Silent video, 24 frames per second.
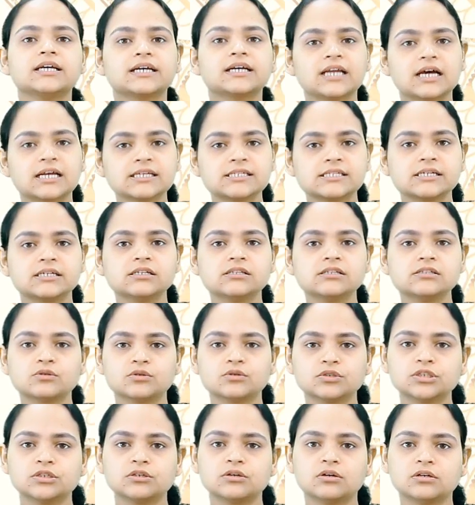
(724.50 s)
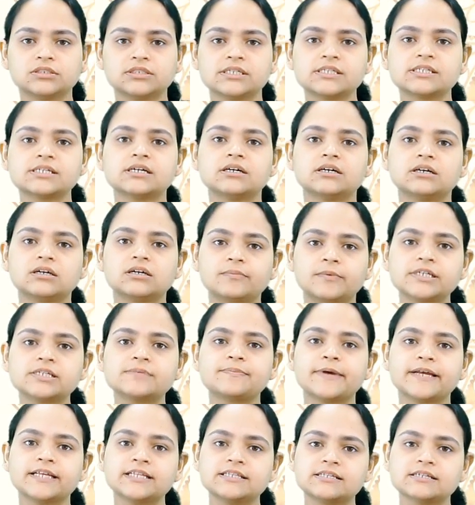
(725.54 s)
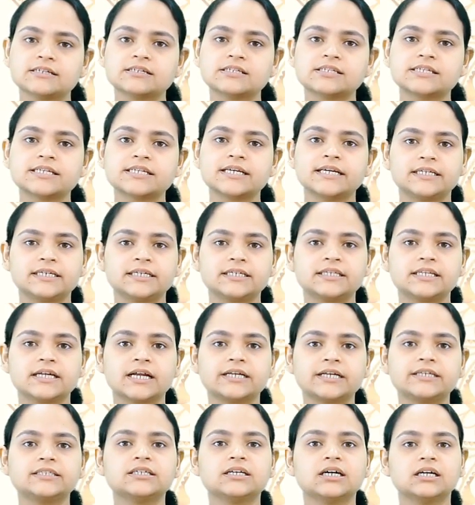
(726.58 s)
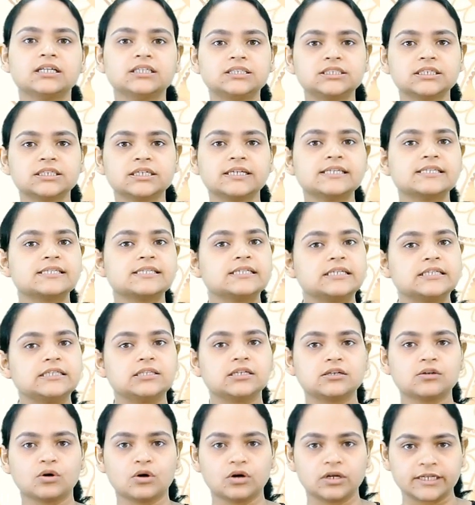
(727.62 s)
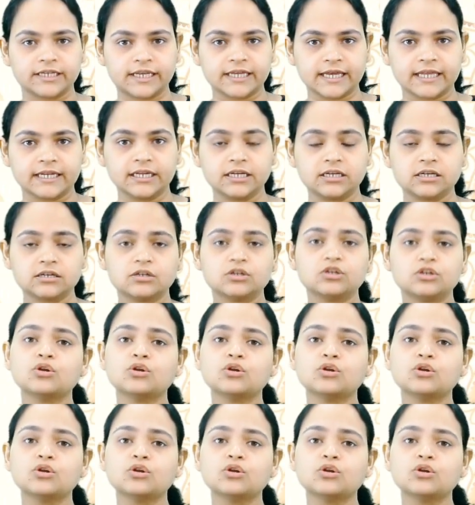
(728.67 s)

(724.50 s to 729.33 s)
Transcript: Classical sociologist Herbert Spencer stated that culture is neither organic